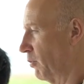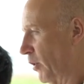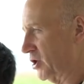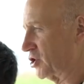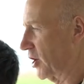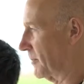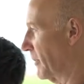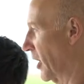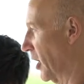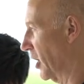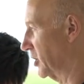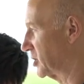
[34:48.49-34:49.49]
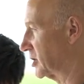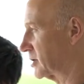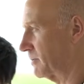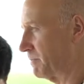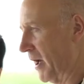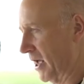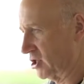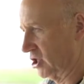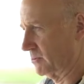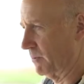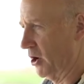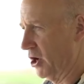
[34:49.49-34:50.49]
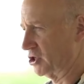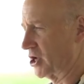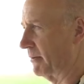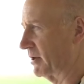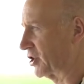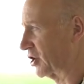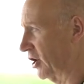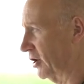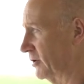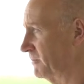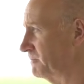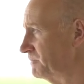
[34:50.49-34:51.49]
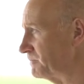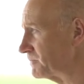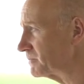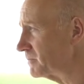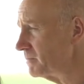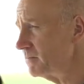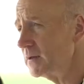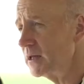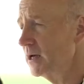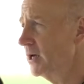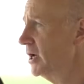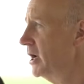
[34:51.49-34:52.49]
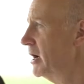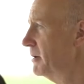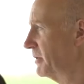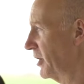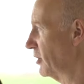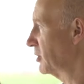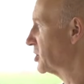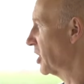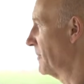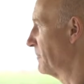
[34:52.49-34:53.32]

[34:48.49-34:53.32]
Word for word: wintering birds, passage birds coming through. But they're also